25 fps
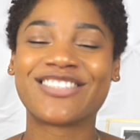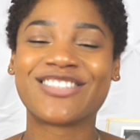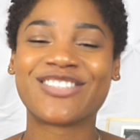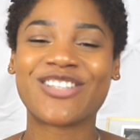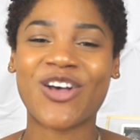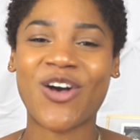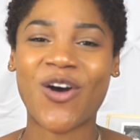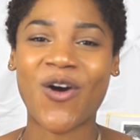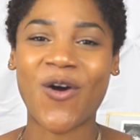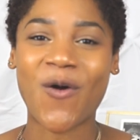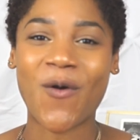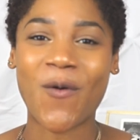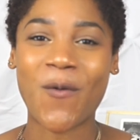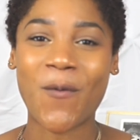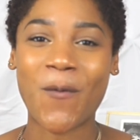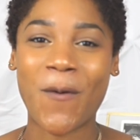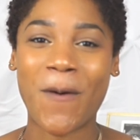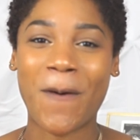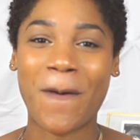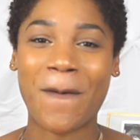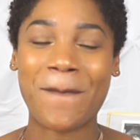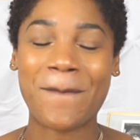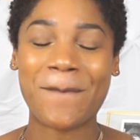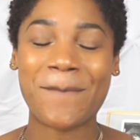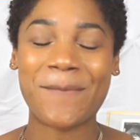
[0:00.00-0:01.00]

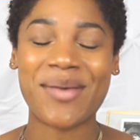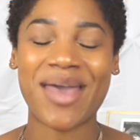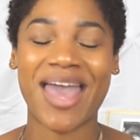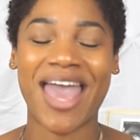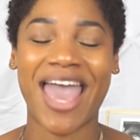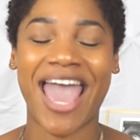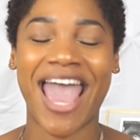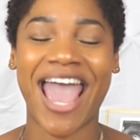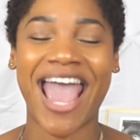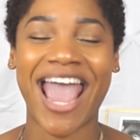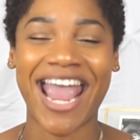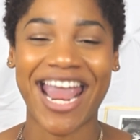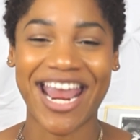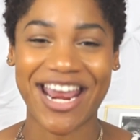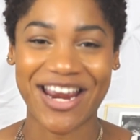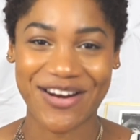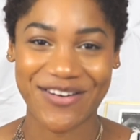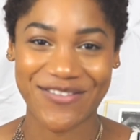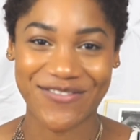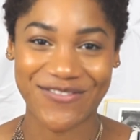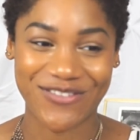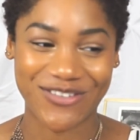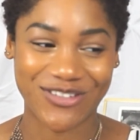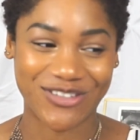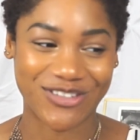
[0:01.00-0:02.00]
So
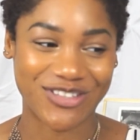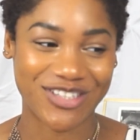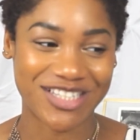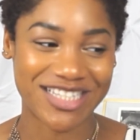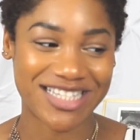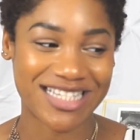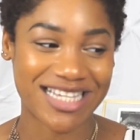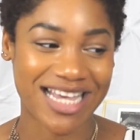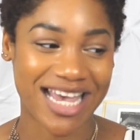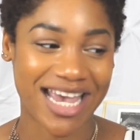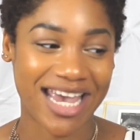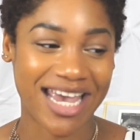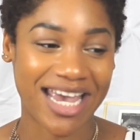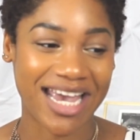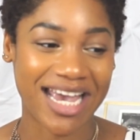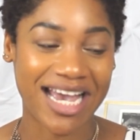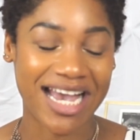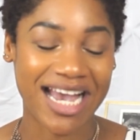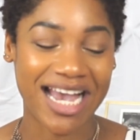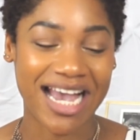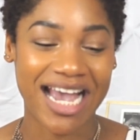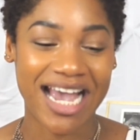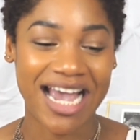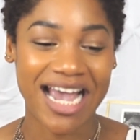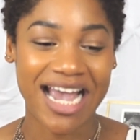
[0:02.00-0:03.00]
painful. It's
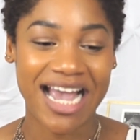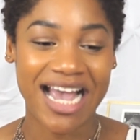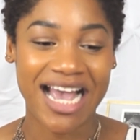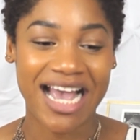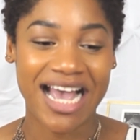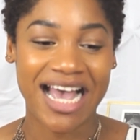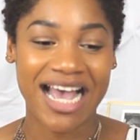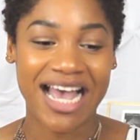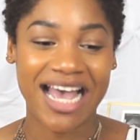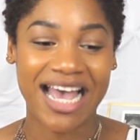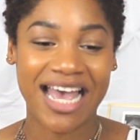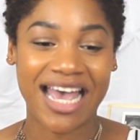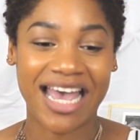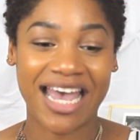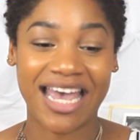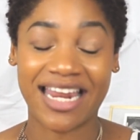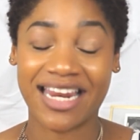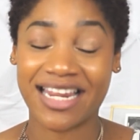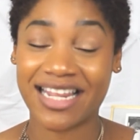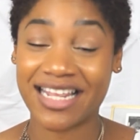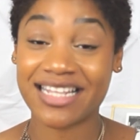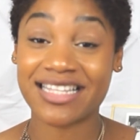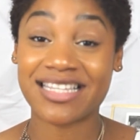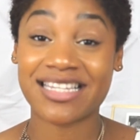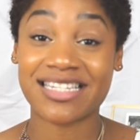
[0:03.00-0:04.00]
like, and
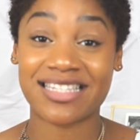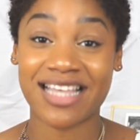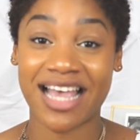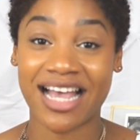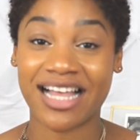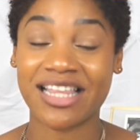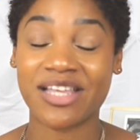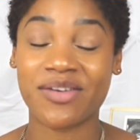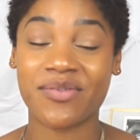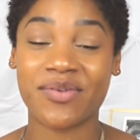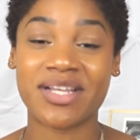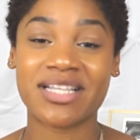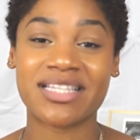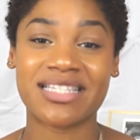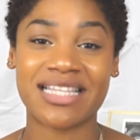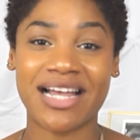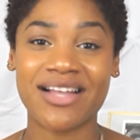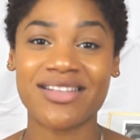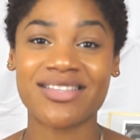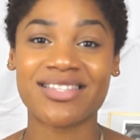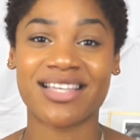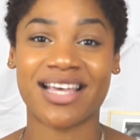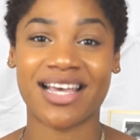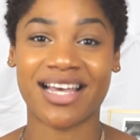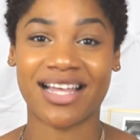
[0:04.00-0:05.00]
it's exactly what it
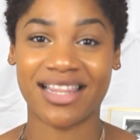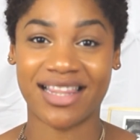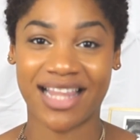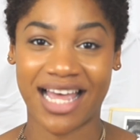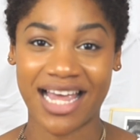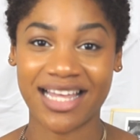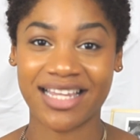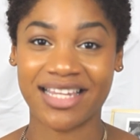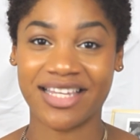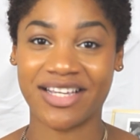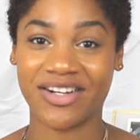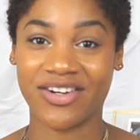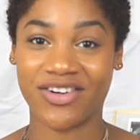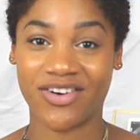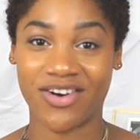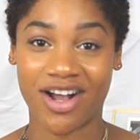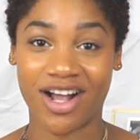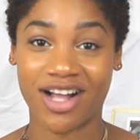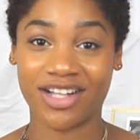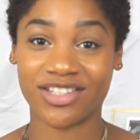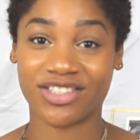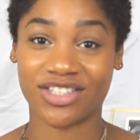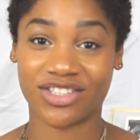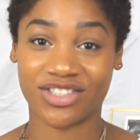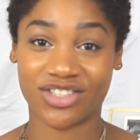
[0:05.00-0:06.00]
sounds like, lightning
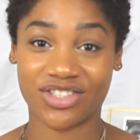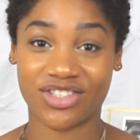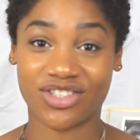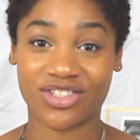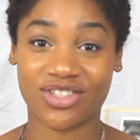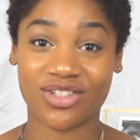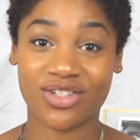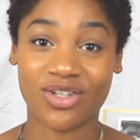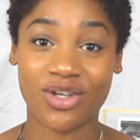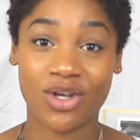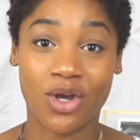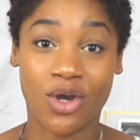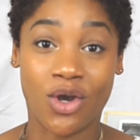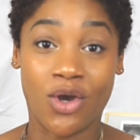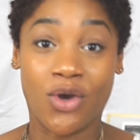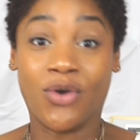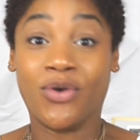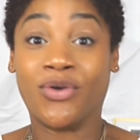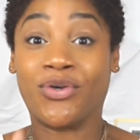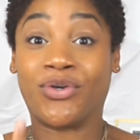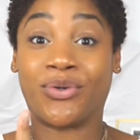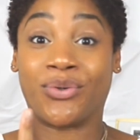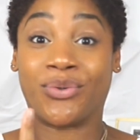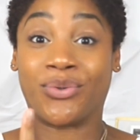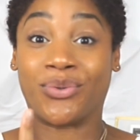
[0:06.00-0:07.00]
crotch. It just,
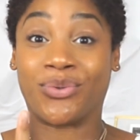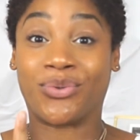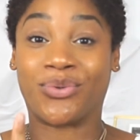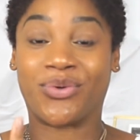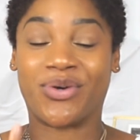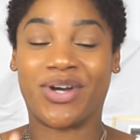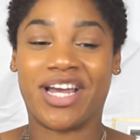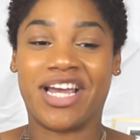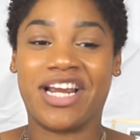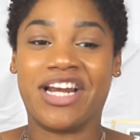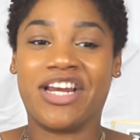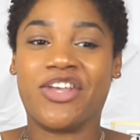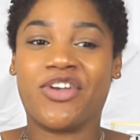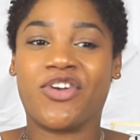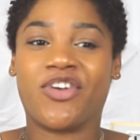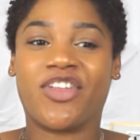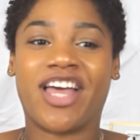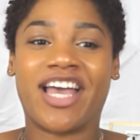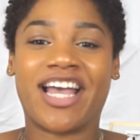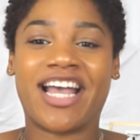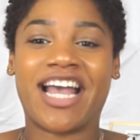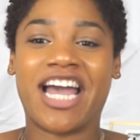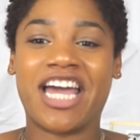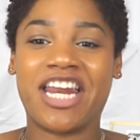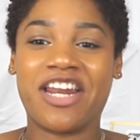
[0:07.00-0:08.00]
and you're
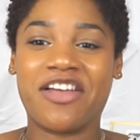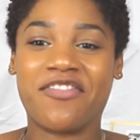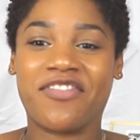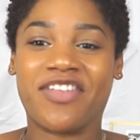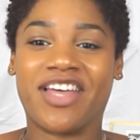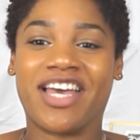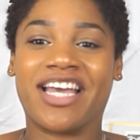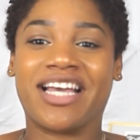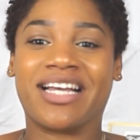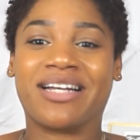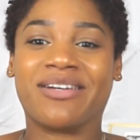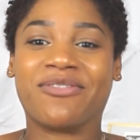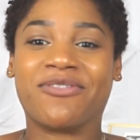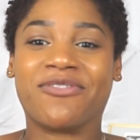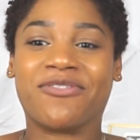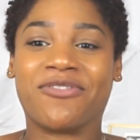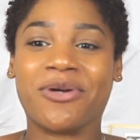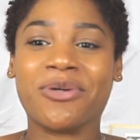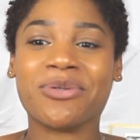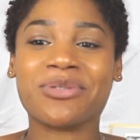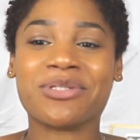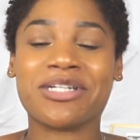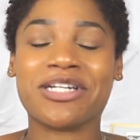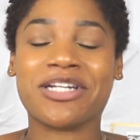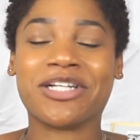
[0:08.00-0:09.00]
like kind of like
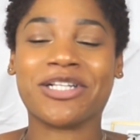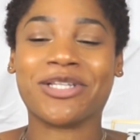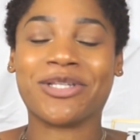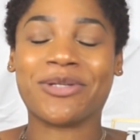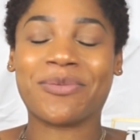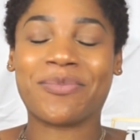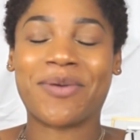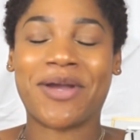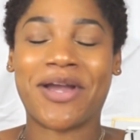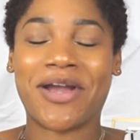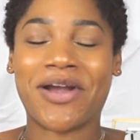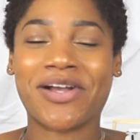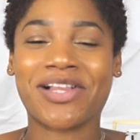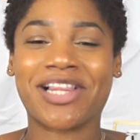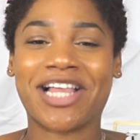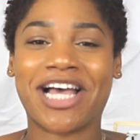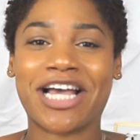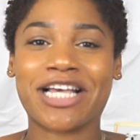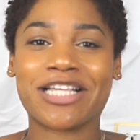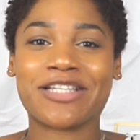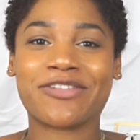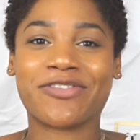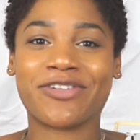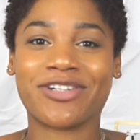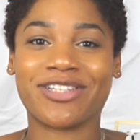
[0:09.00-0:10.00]
frozen or
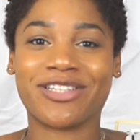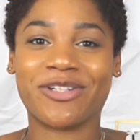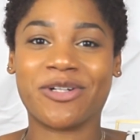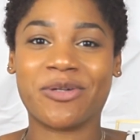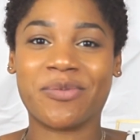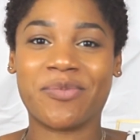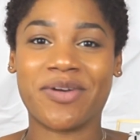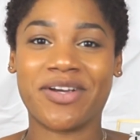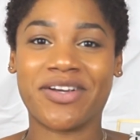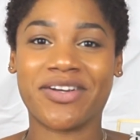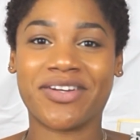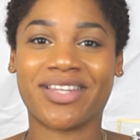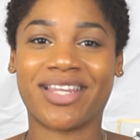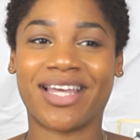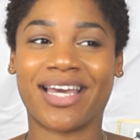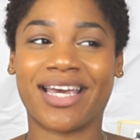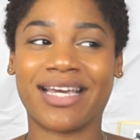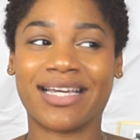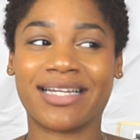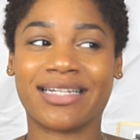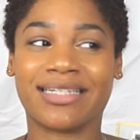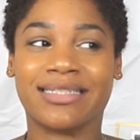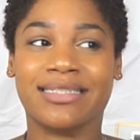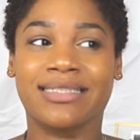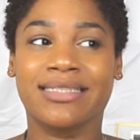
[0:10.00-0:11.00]
paralyzed for a little bit. You're
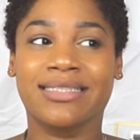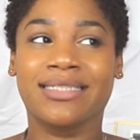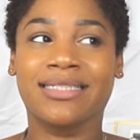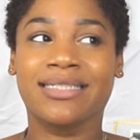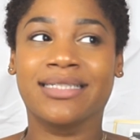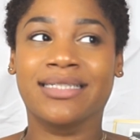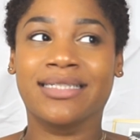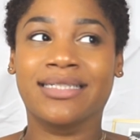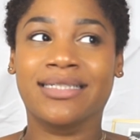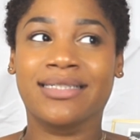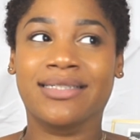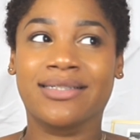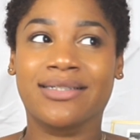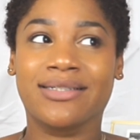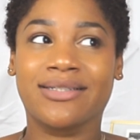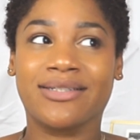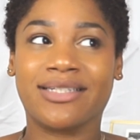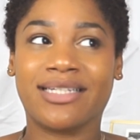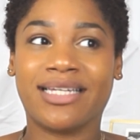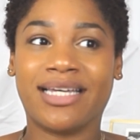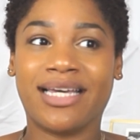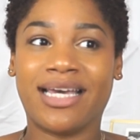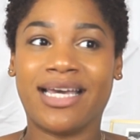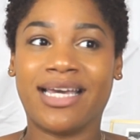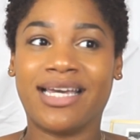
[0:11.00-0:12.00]
like,
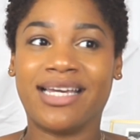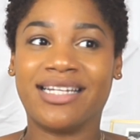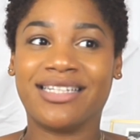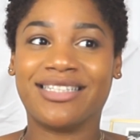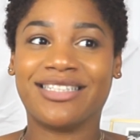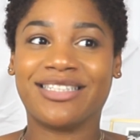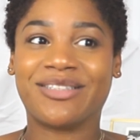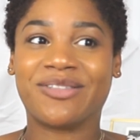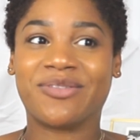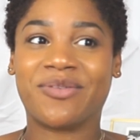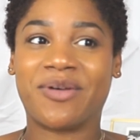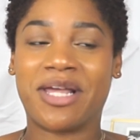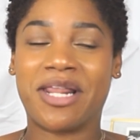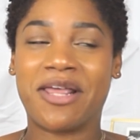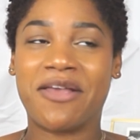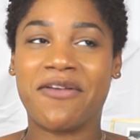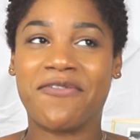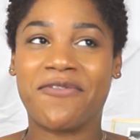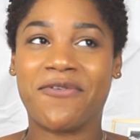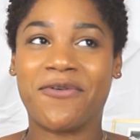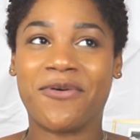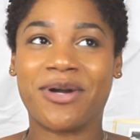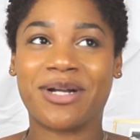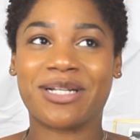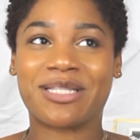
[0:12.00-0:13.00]
okay, just waiting
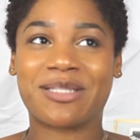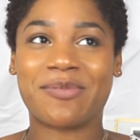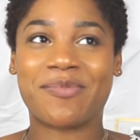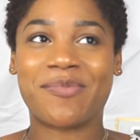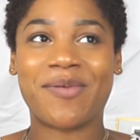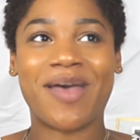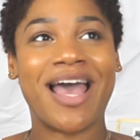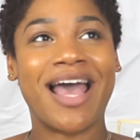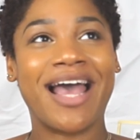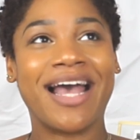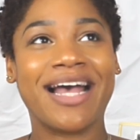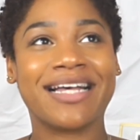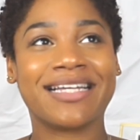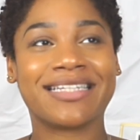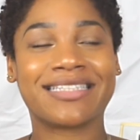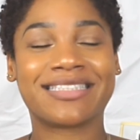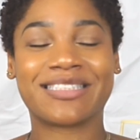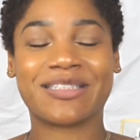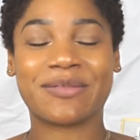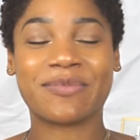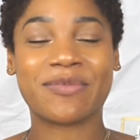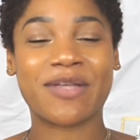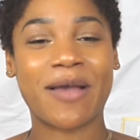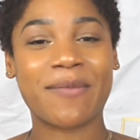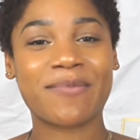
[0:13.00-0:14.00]
for it to pass.
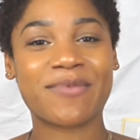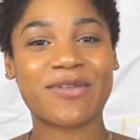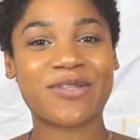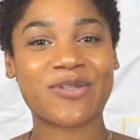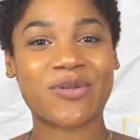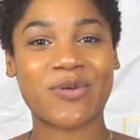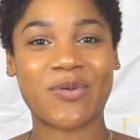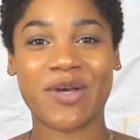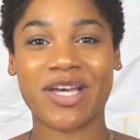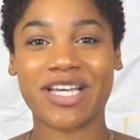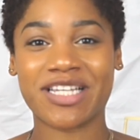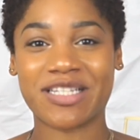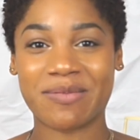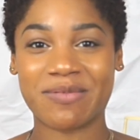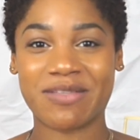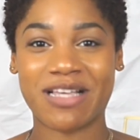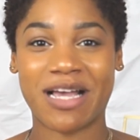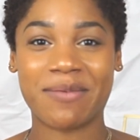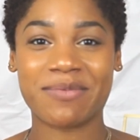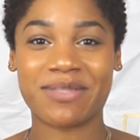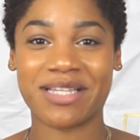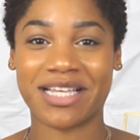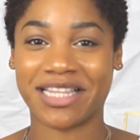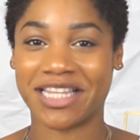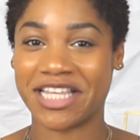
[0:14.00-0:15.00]
Sometimes it's quick,
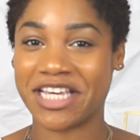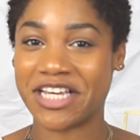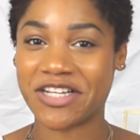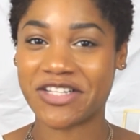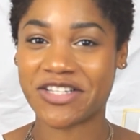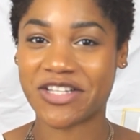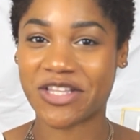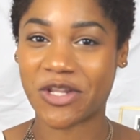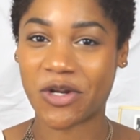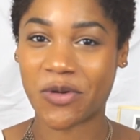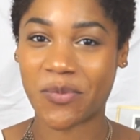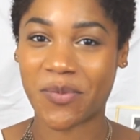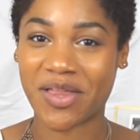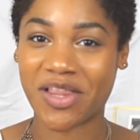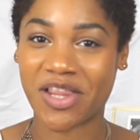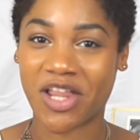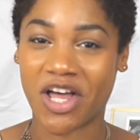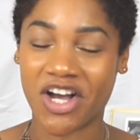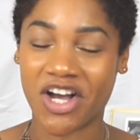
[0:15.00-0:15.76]
sometimes it lingers a little bit